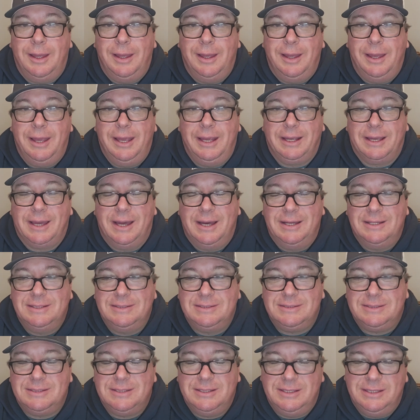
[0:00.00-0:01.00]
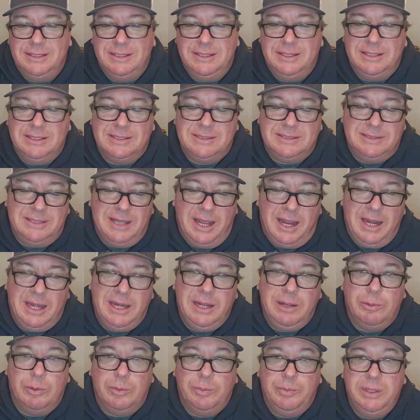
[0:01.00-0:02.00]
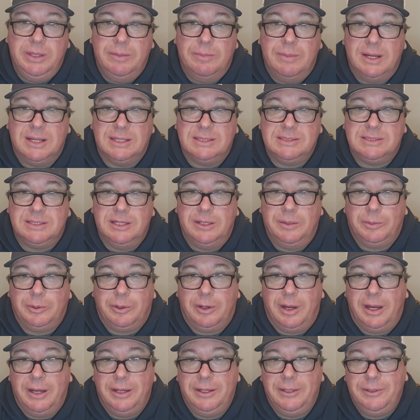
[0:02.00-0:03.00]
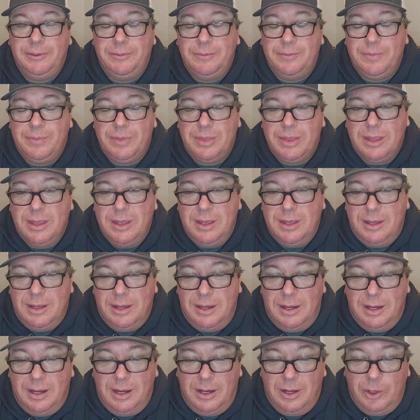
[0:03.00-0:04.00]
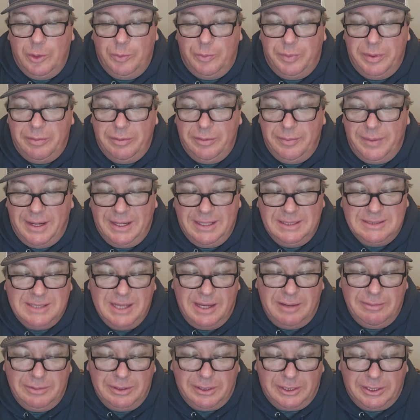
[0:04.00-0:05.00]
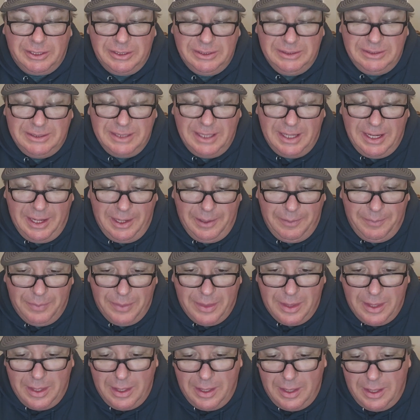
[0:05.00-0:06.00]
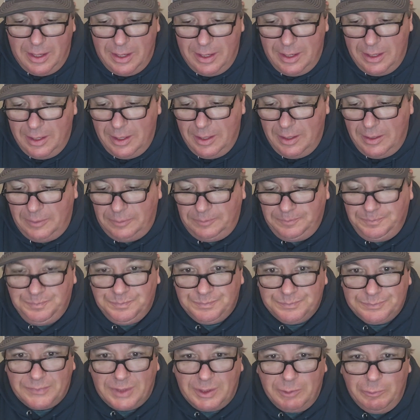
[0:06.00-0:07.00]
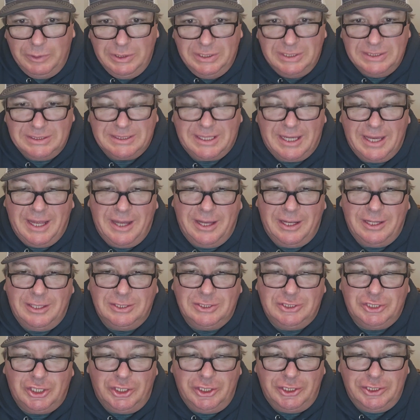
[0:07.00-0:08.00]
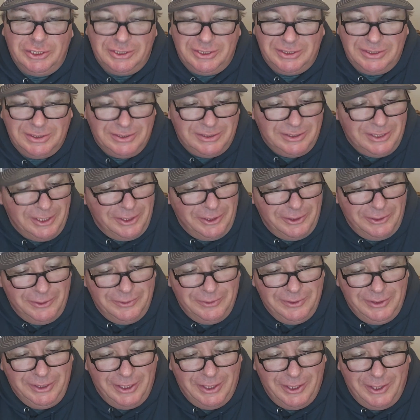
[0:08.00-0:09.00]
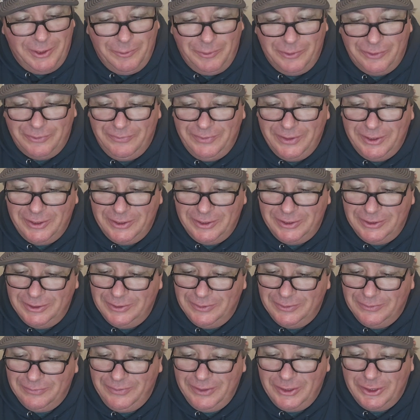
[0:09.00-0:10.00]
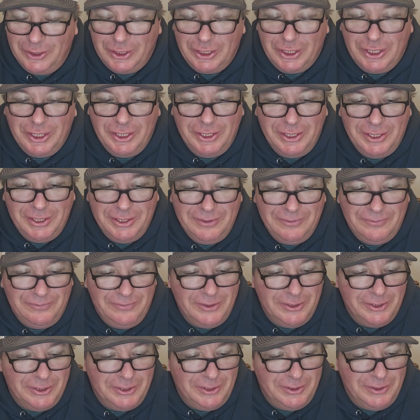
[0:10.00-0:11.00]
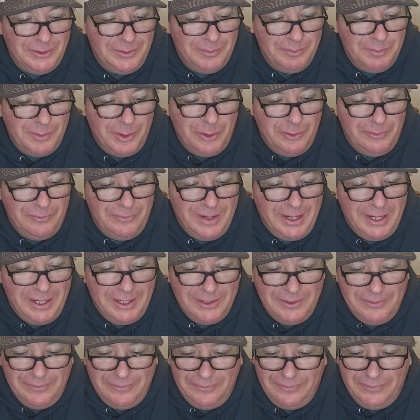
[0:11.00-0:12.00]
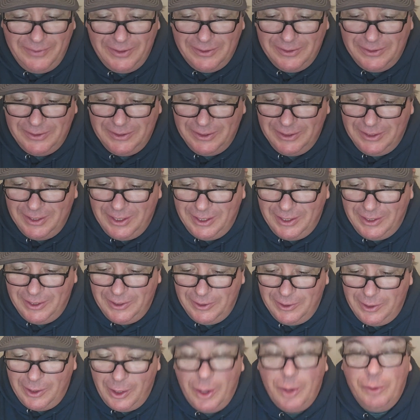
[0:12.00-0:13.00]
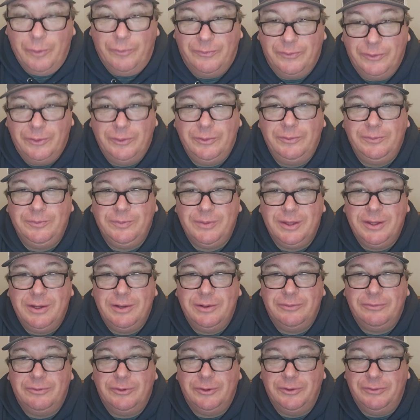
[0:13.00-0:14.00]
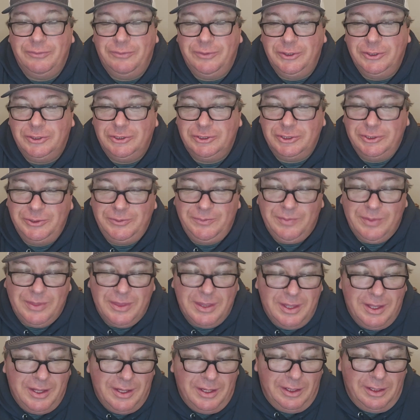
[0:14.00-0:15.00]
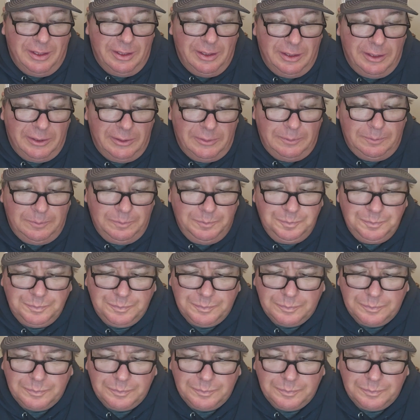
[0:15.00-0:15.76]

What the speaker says: Hey guys, it's Danny with Piedmont Stump Grinding. Hope everybody's having a good day. We just got out of church, so we're feeling good, feeling motivated, feeling hopeful for the future. Um,